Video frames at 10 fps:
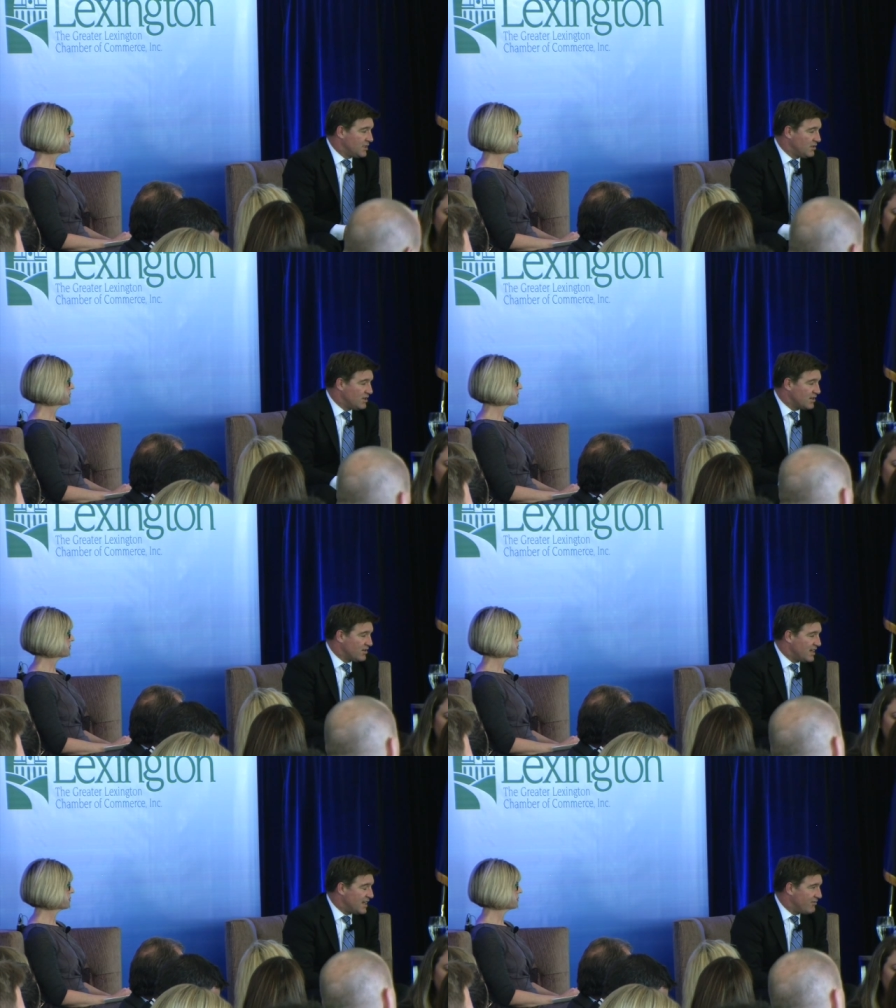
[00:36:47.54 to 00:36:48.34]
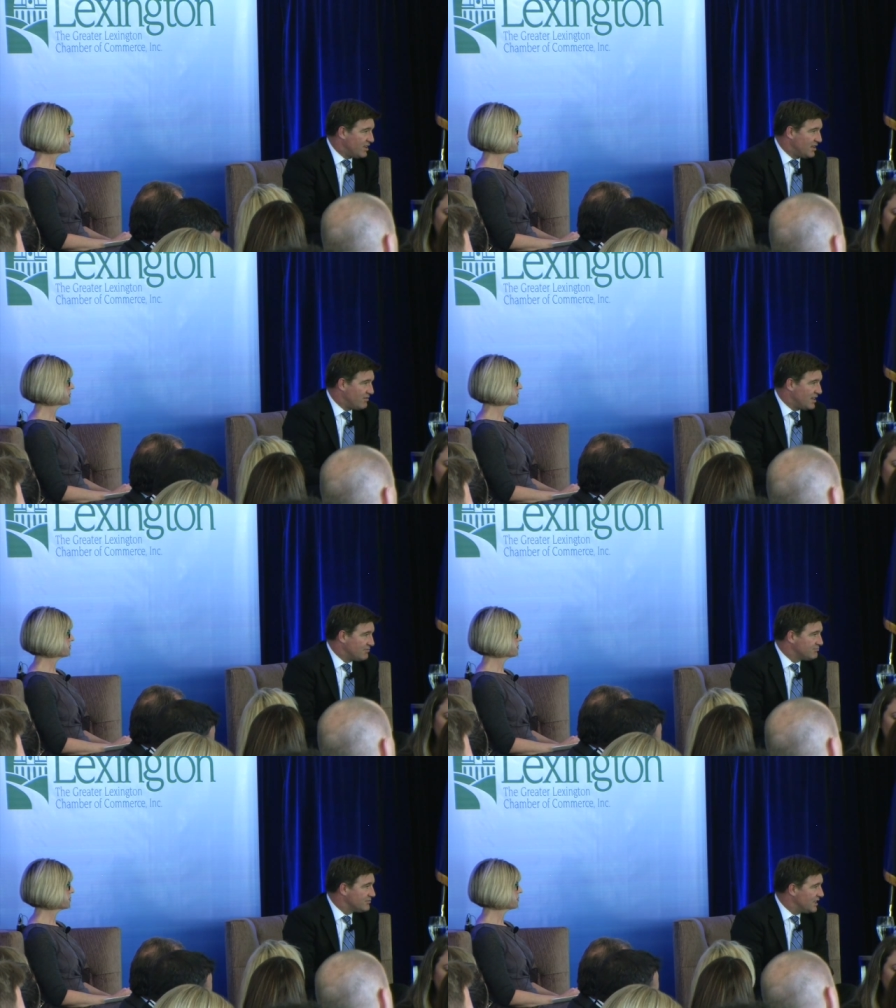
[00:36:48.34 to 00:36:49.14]
you're not going to have any of
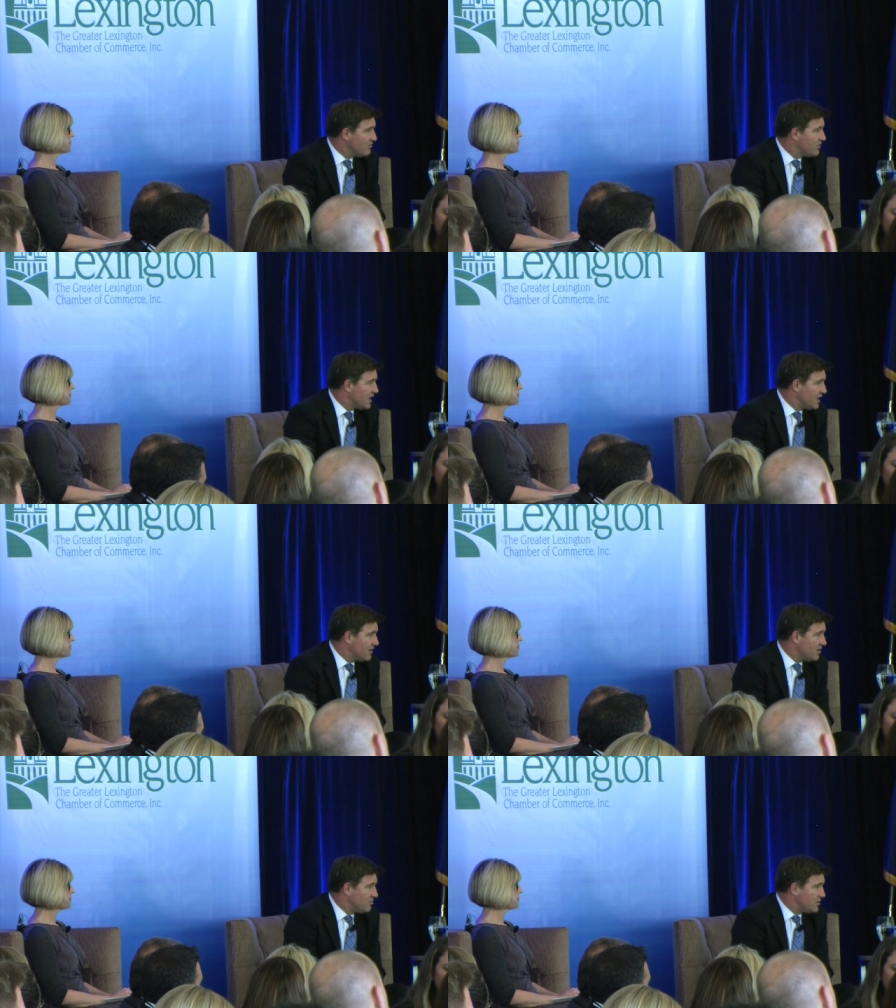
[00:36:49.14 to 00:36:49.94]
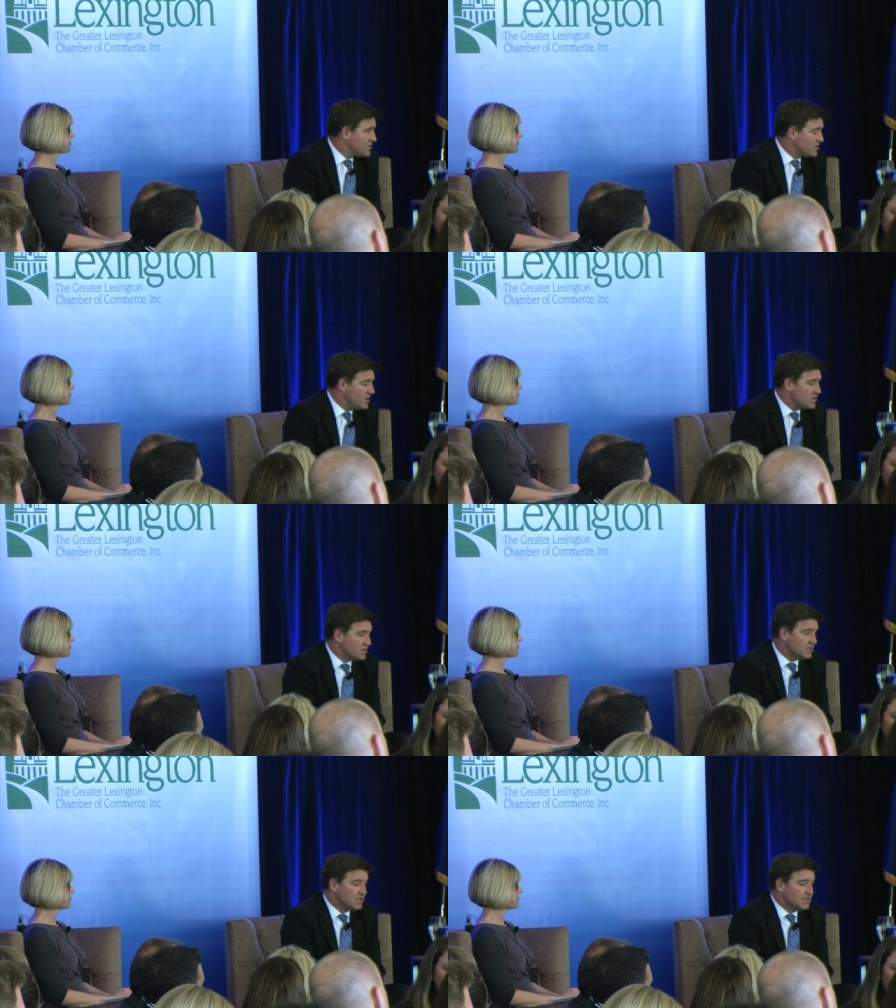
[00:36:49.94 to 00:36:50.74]
that infighting in our administration.